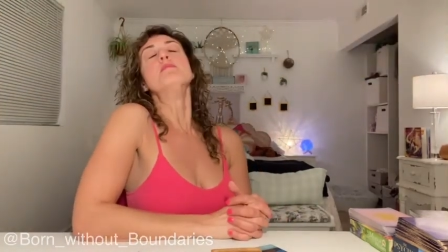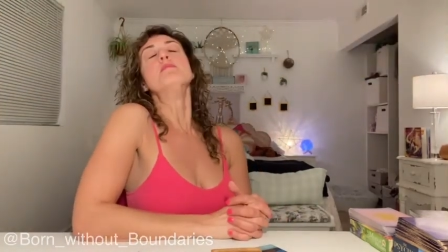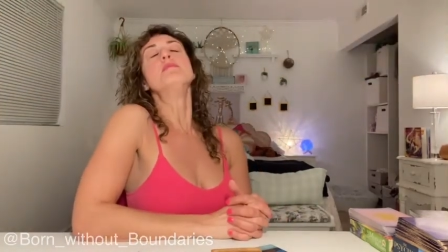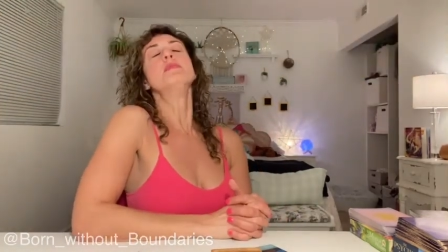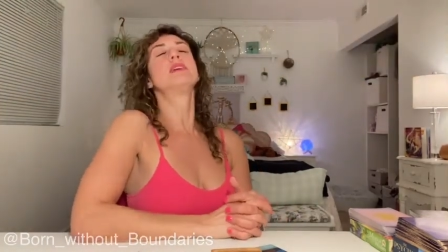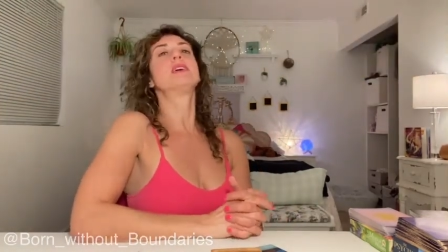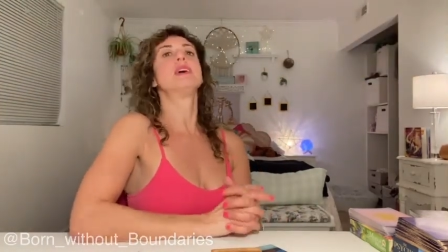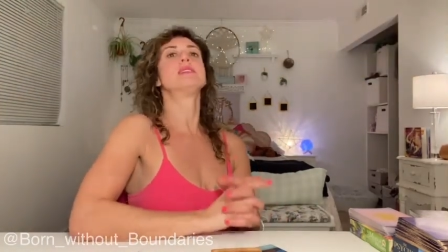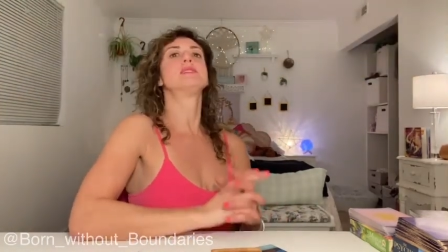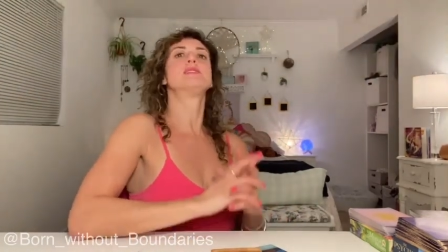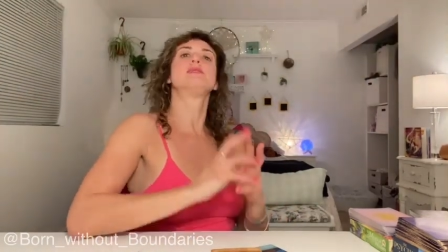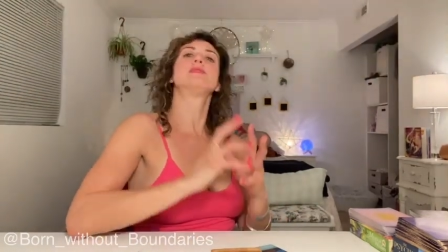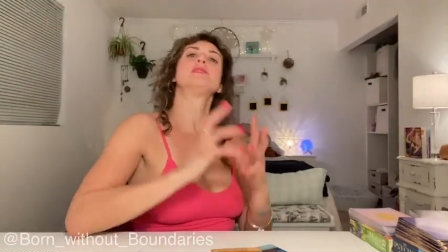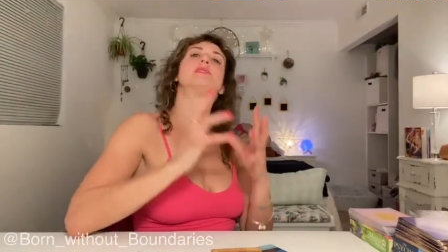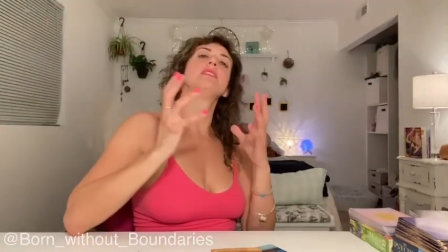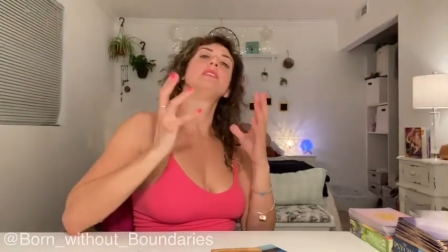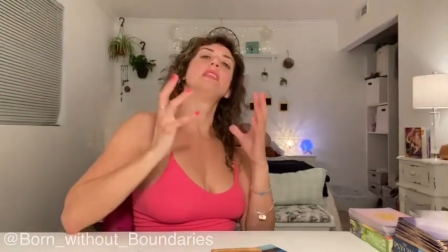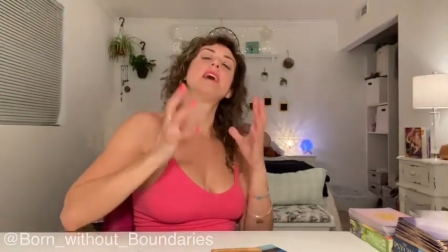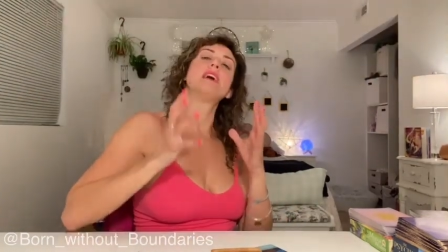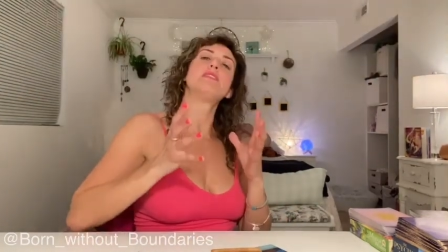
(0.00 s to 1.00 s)
Because
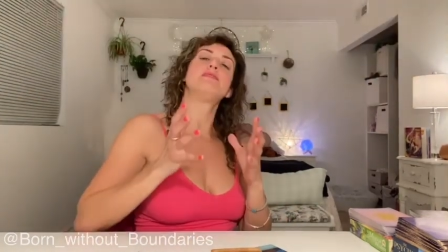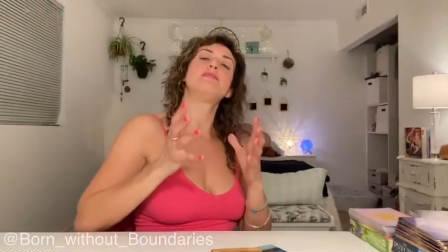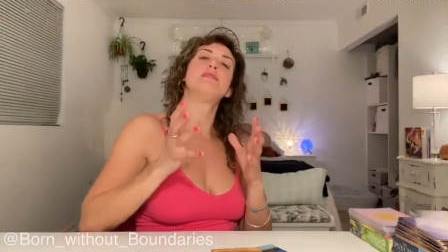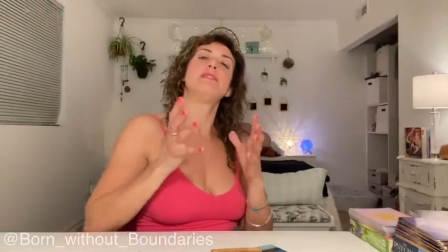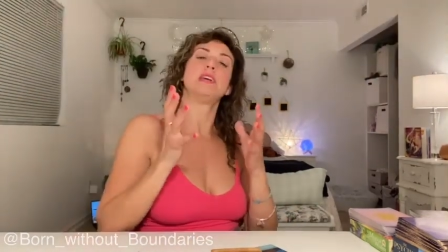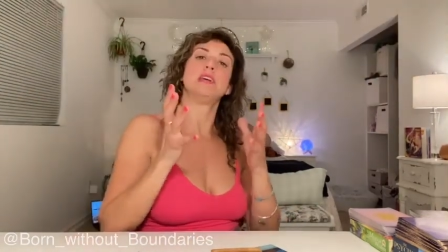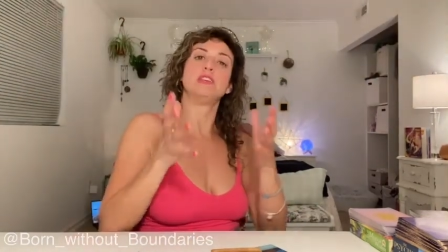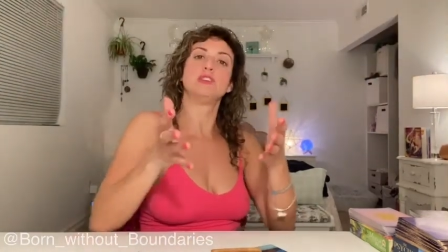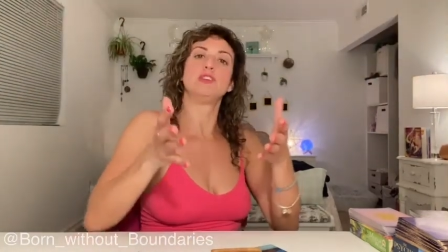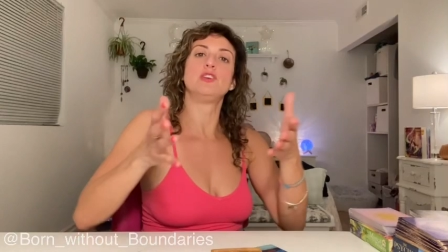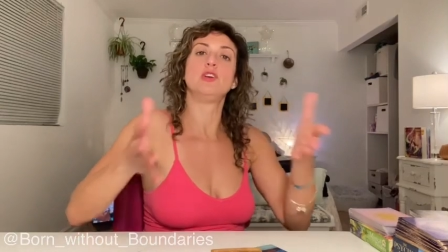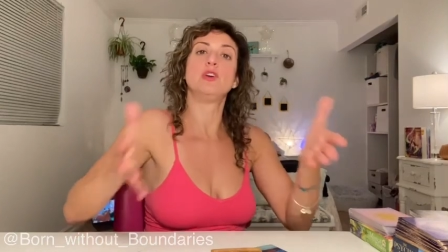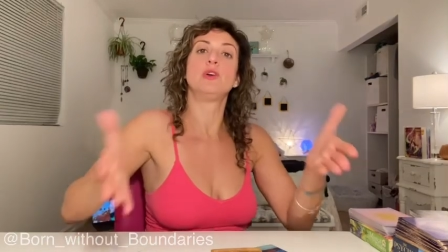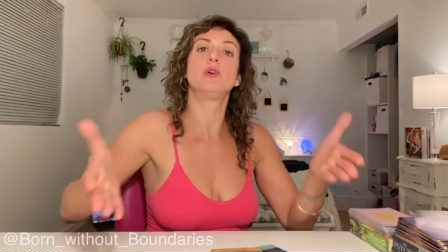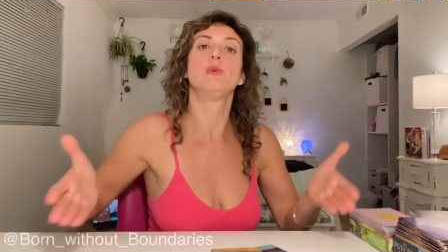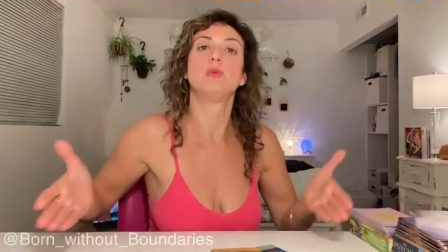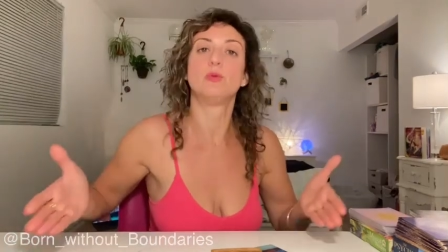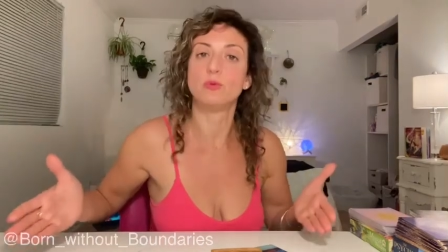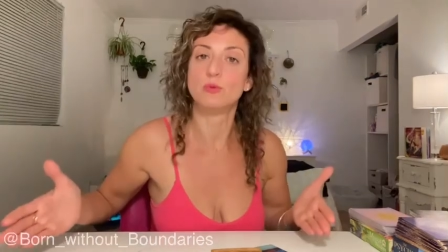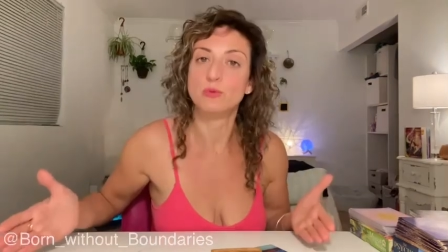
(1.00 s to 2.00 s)
there's life in
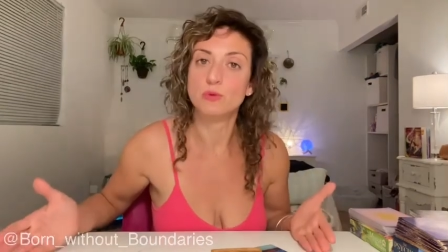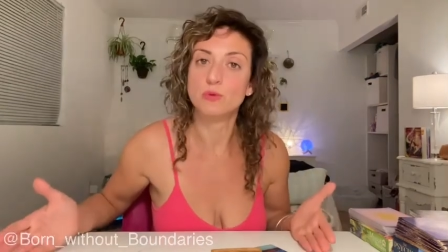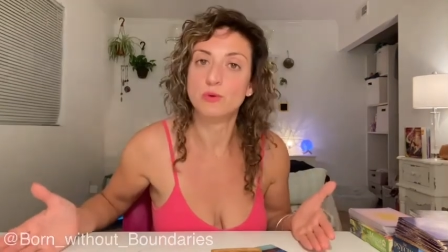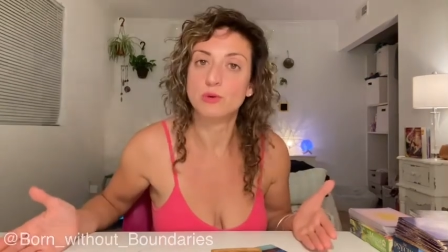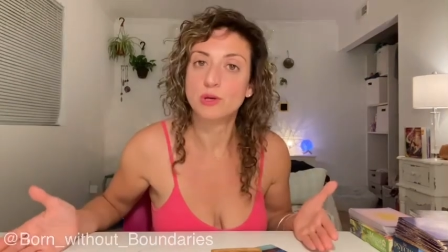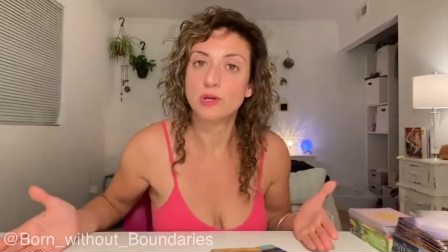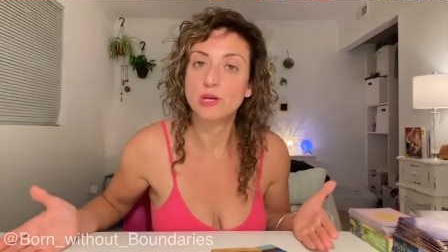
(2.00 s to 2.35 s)
you.